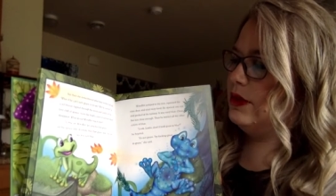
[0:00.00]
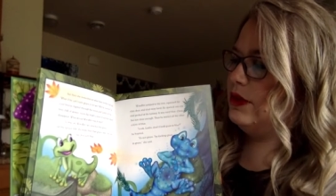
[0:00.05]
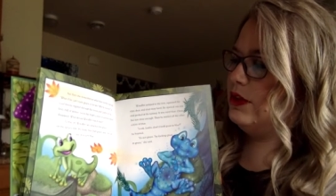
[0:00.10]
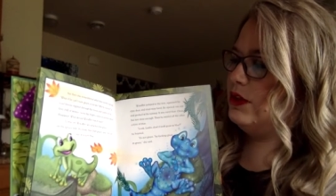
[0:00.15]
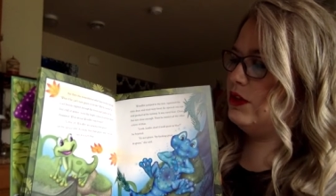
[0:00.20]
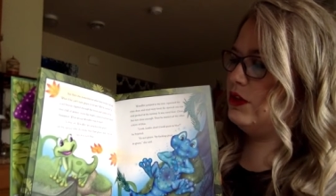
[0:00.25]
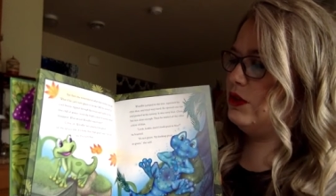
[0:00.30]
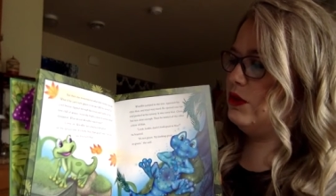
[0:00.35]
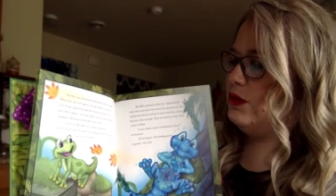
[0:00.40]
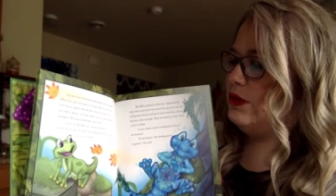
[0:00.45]

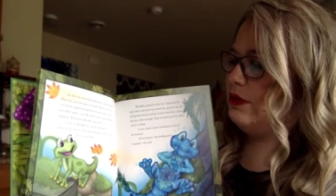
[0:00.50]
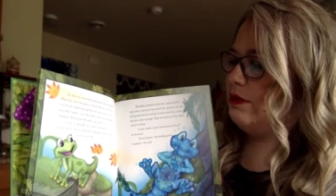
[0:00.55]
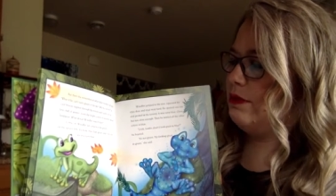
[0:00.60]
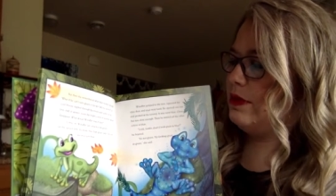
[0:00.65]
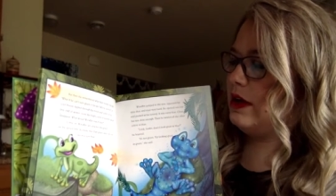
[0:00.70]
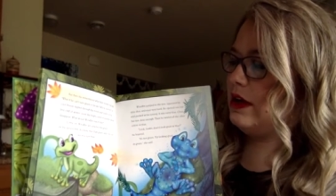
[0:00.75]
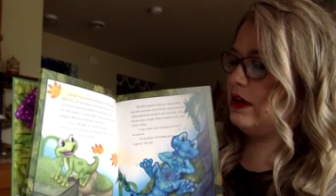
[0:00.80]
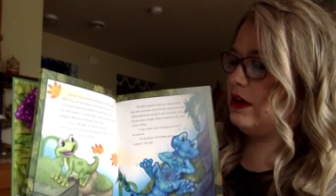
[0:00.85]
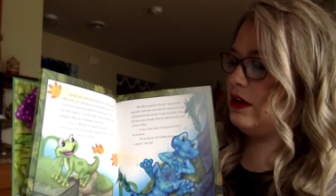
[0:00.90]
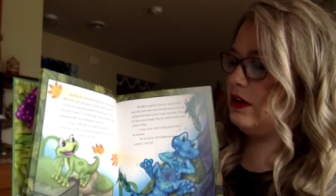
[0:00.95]
Soon the
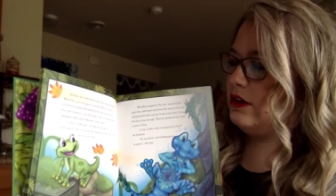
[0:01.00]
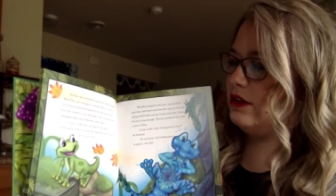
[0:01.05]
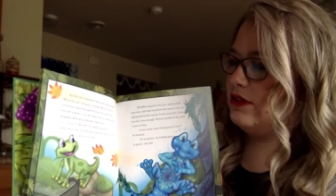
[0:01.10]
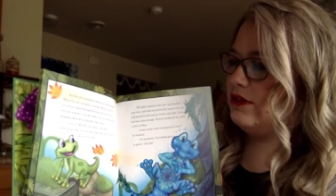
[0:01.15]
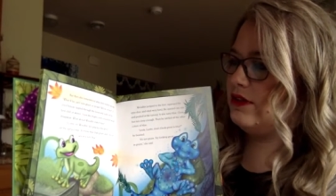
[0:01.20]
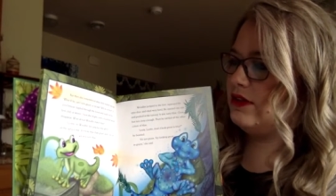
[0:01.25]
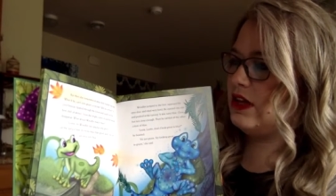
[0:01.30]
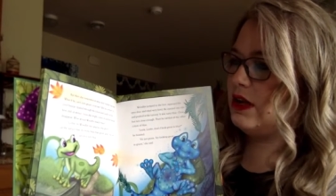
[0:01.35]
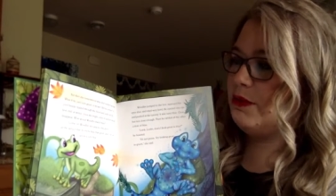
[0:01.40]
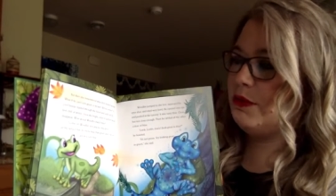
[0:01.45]
bright colors of
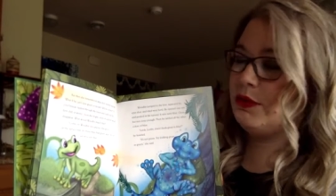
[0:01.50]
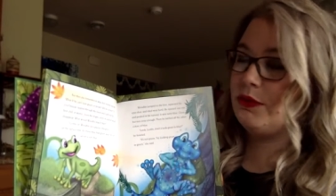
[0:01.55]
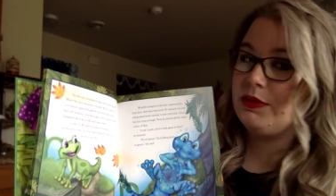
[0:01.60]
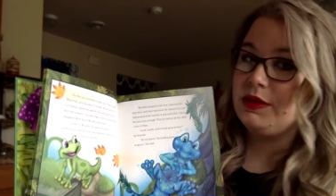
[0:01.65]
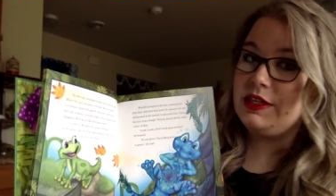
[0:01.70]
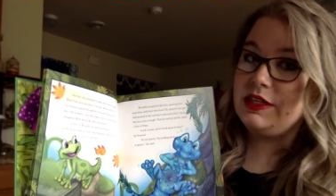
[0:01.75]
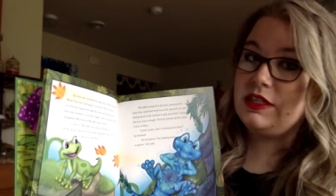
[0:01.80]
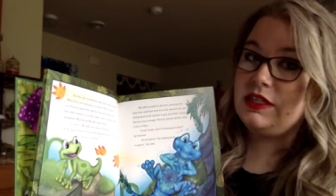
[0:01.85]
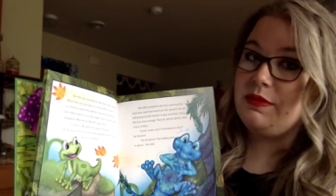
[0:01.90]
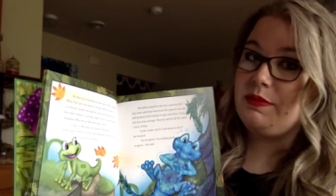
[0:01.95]
summer would
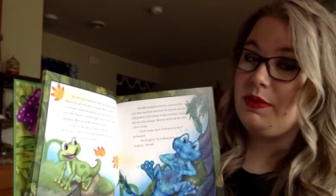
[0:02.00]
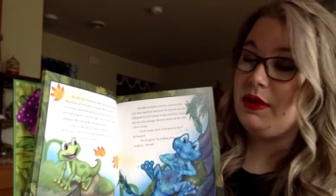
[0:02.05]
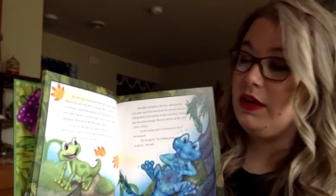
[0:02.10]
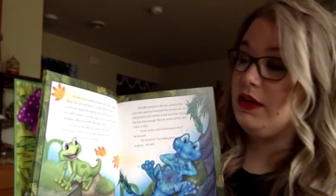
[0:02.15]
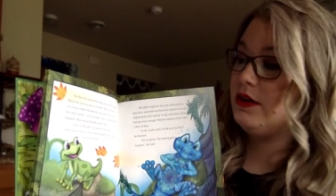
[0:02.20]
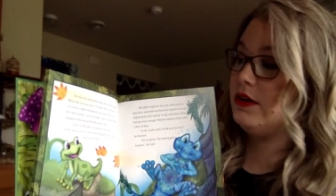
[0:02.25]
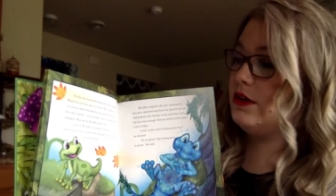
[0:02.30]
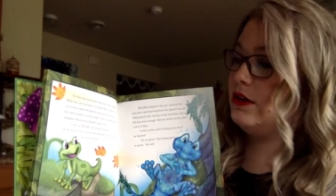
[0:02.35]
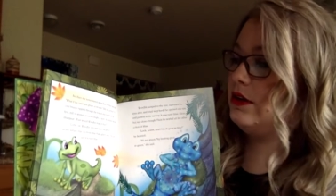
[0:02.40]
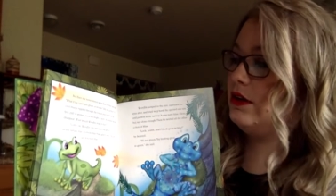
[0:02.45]

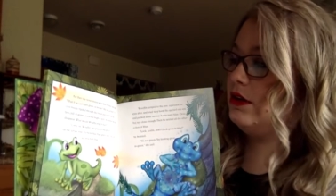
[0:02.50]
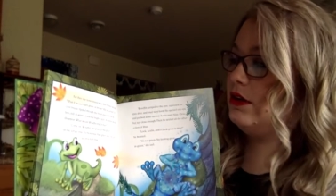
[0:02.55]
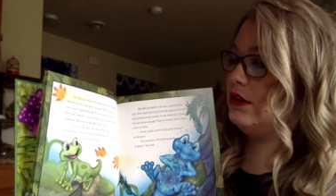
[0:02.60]
disappear.